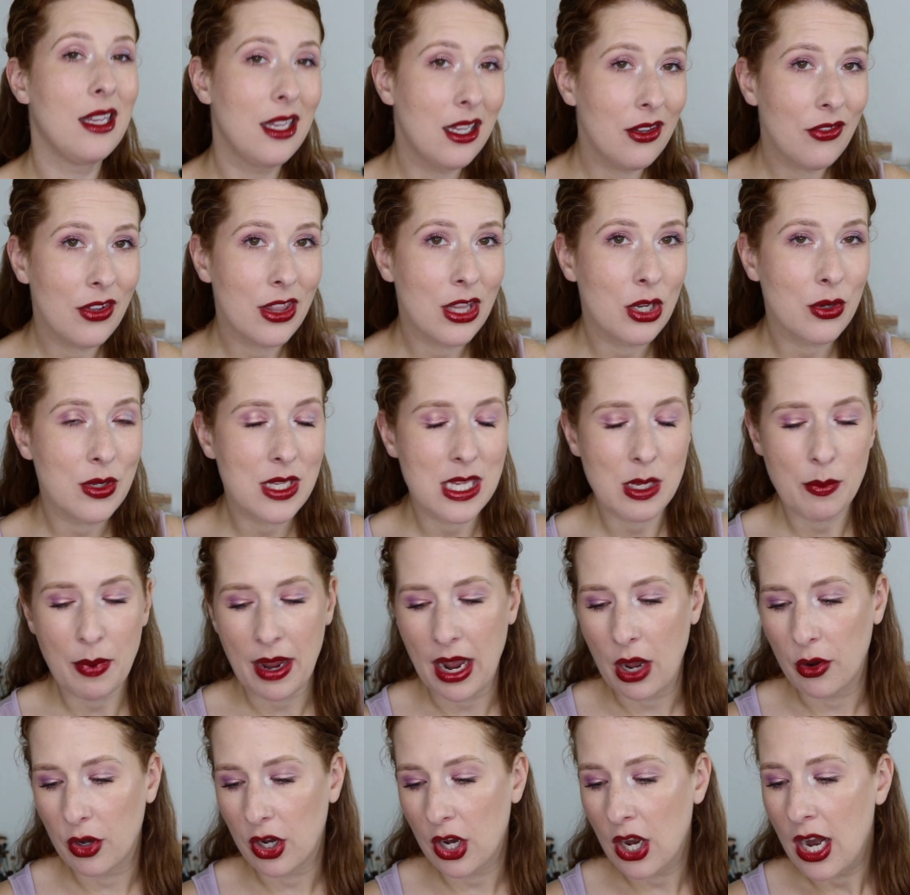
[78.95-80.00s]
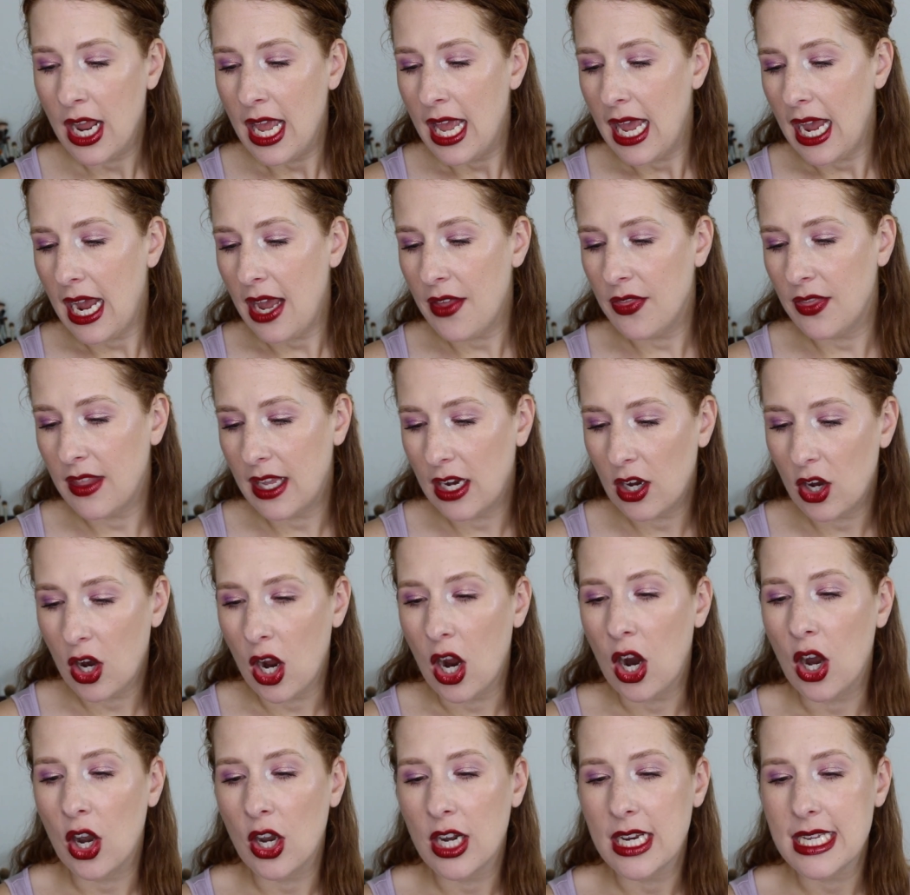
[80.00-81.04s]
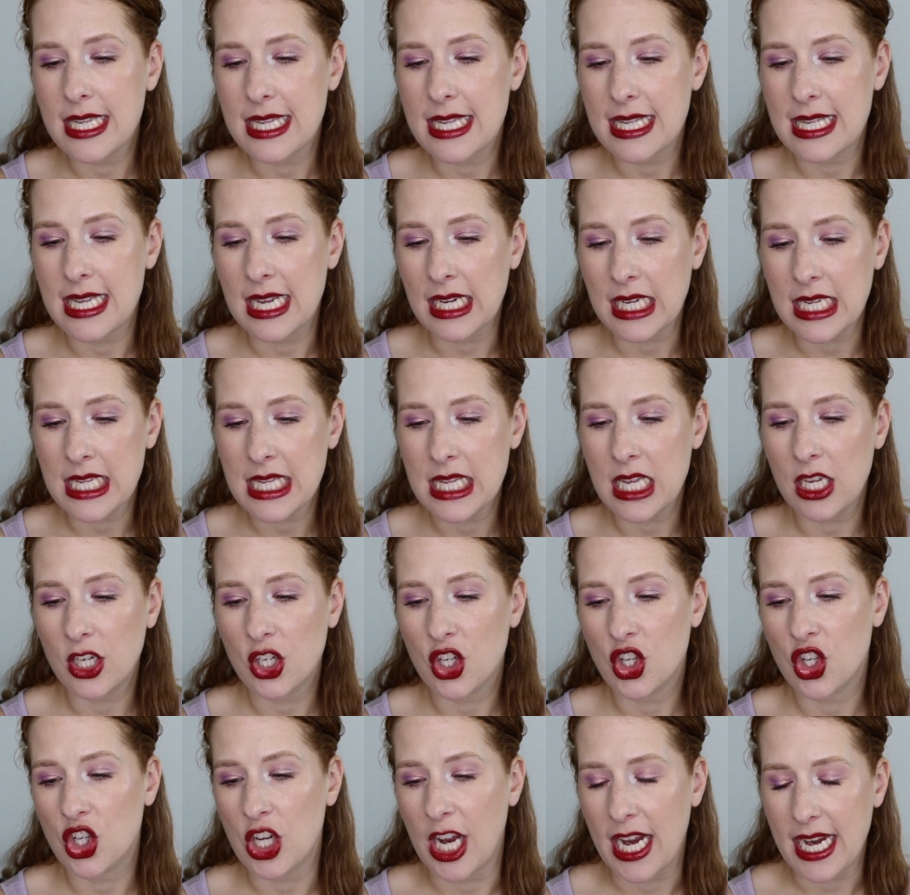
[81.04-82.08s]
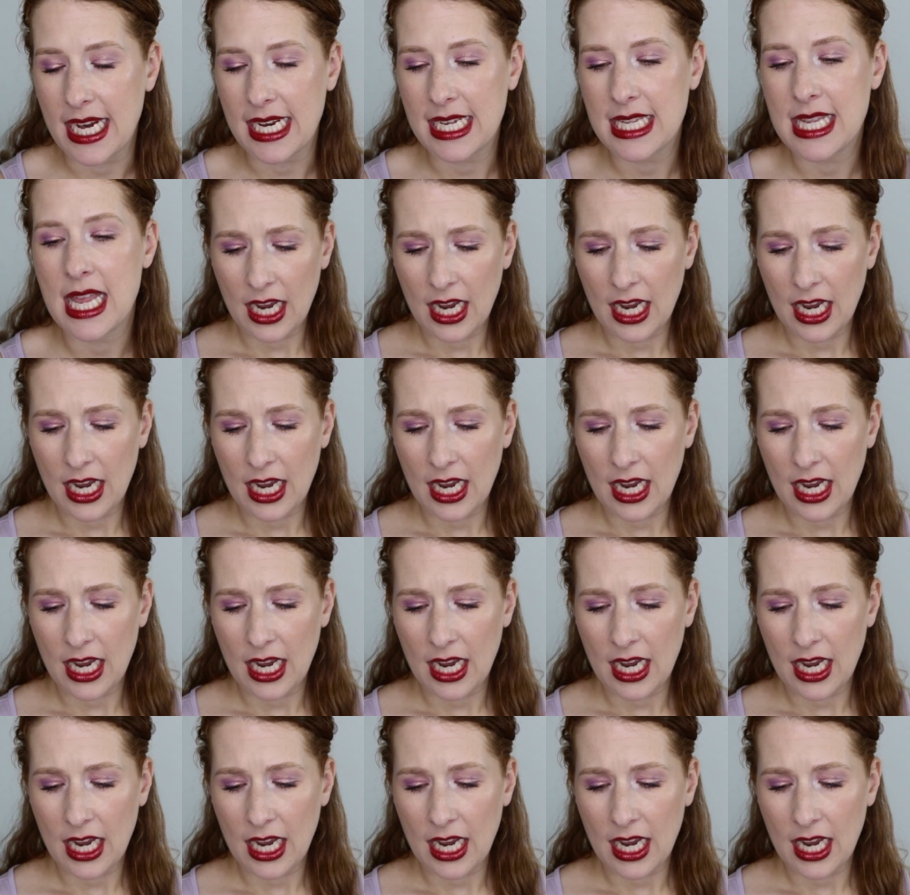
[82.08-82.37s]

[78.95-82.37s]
even though it's a powder, and there are six shades.